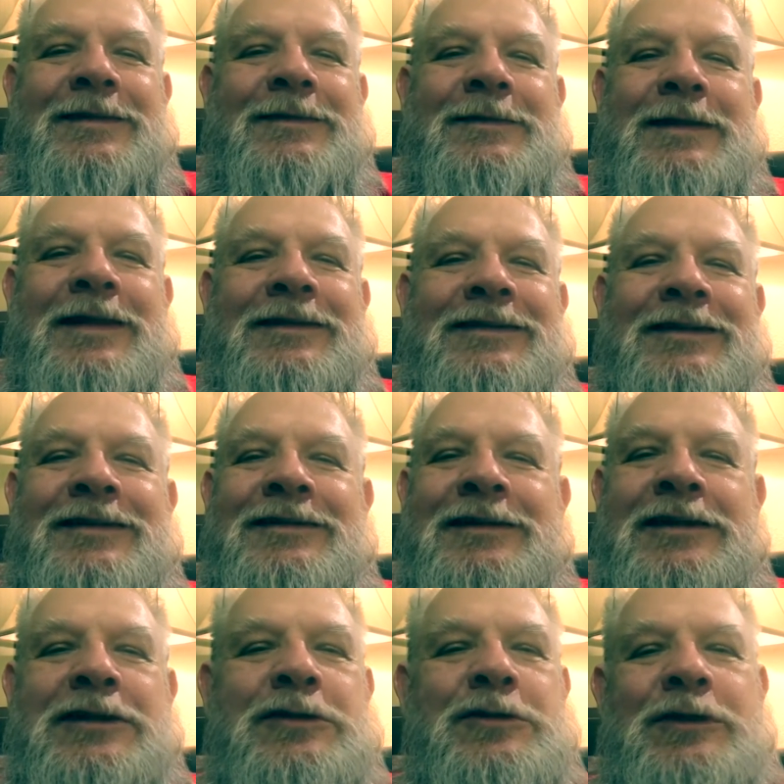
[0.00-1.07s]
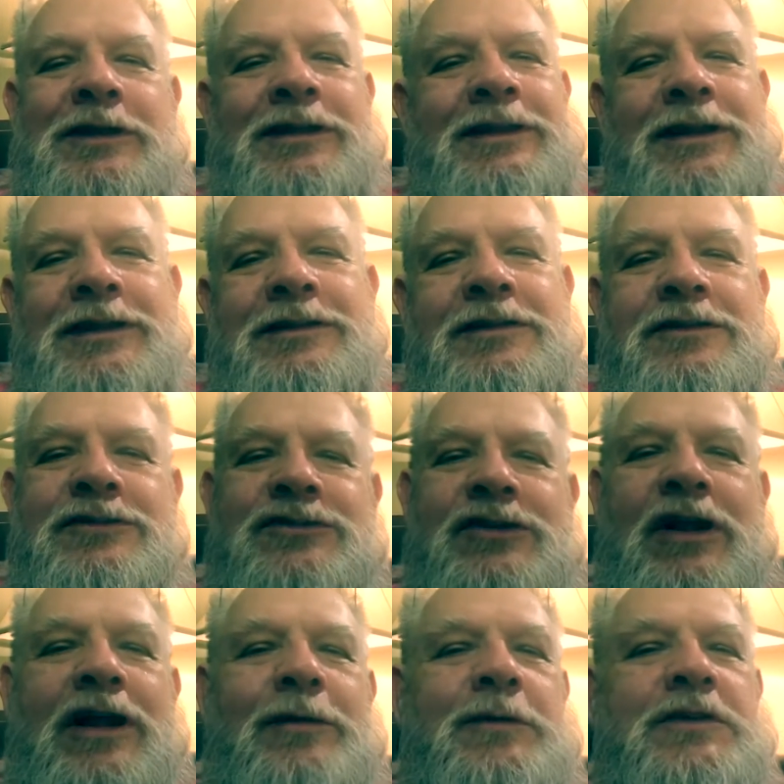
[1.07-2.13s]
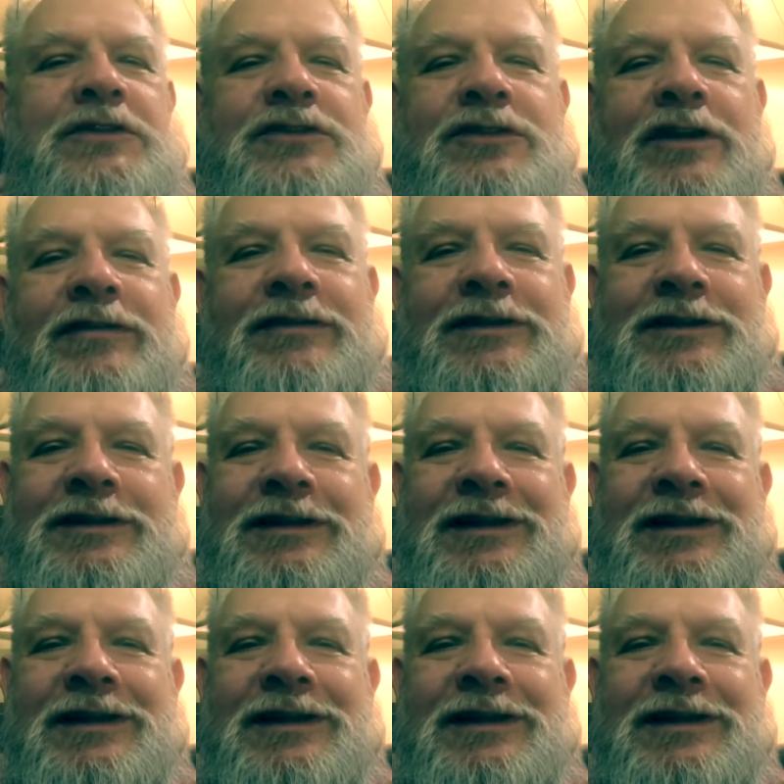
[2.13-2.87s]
as they say, you can take this job and shove it.